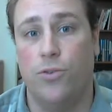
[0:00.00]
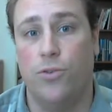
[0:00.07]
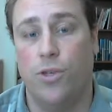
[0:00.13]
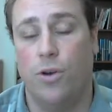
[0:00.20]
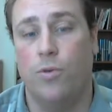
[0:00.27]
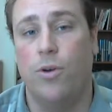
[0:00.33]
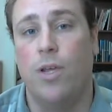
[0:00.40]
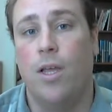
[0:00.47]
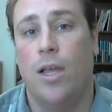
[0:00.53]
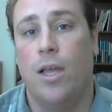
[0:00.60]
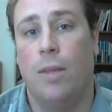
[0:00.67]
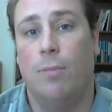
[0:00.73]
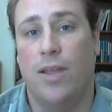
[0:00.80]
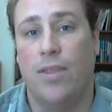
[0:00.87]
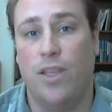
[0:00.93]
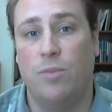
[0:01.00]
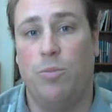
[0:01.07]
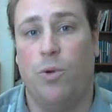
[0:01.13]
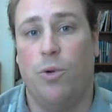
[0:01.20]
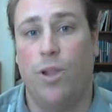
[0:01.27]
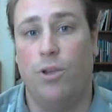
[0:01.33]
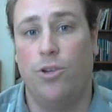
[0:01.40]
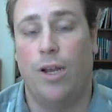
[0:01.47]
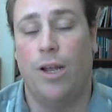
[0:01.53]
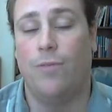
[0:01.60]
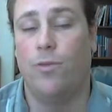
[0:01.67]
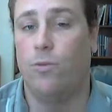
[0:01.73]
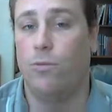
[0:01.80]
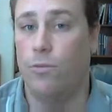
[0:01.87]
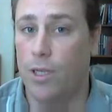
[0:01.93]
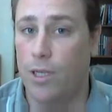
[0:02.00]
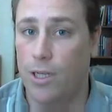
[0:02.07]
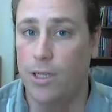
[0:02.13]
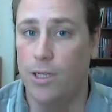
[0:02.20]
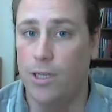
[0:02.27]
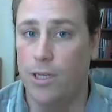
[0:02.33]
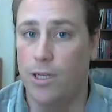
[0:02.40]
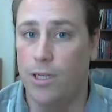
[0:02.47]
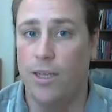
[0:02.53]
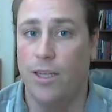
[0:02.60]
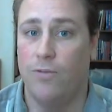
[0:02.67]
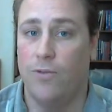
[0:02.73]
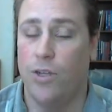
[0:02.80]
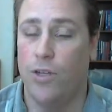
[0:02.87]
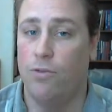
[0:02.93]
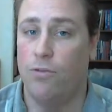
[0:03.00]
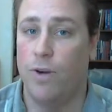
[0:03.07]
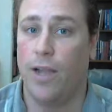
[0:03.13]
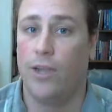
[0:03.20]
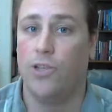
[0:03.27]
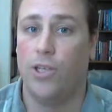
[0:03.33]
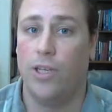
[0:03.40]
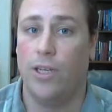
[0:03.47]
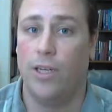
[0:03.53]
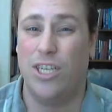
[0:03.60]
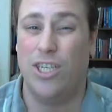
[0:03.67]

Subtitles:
So by this point, you should have a really good idea of the direction,